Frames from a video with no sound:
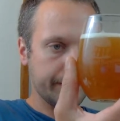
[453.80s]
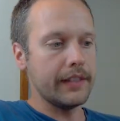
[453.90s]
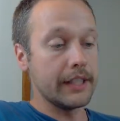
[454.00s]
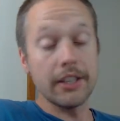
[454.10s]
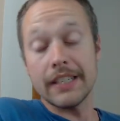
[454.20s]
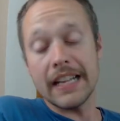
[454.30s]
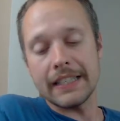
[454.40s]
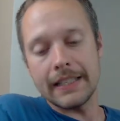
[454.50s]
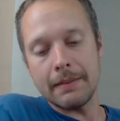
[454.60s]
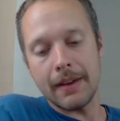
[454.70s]
It does not
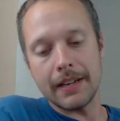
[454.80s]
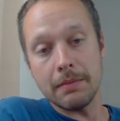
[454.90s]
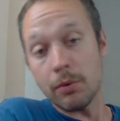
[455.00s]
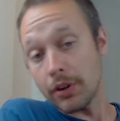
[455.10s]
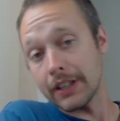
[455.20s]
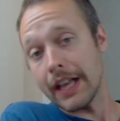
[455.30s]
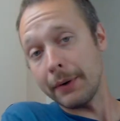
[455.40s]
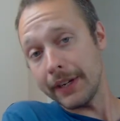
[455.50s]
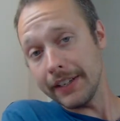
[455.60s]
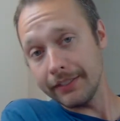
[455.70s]
seem any more
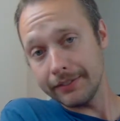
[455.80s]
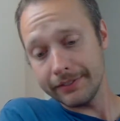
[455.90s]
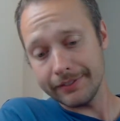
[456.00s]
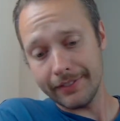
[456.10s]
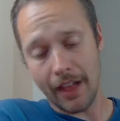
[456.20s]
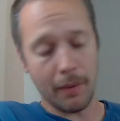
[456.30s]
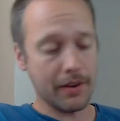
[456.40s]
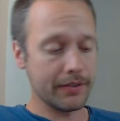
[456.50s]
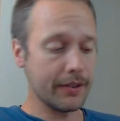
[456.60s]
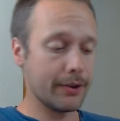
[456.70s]
cloudy.
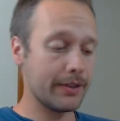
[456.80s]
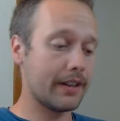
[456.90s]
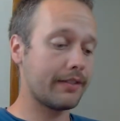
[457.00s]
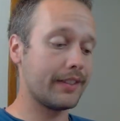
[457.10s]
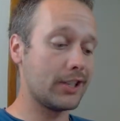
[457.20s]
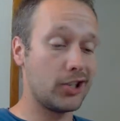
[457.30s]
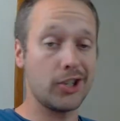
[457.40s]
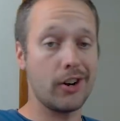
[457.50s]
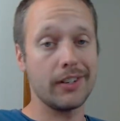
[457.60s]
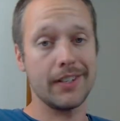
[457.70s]
However, there are definitely
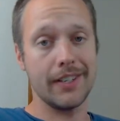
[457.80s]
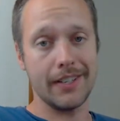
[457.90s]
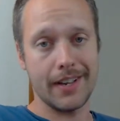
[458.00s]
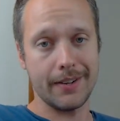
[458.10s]
chunks in it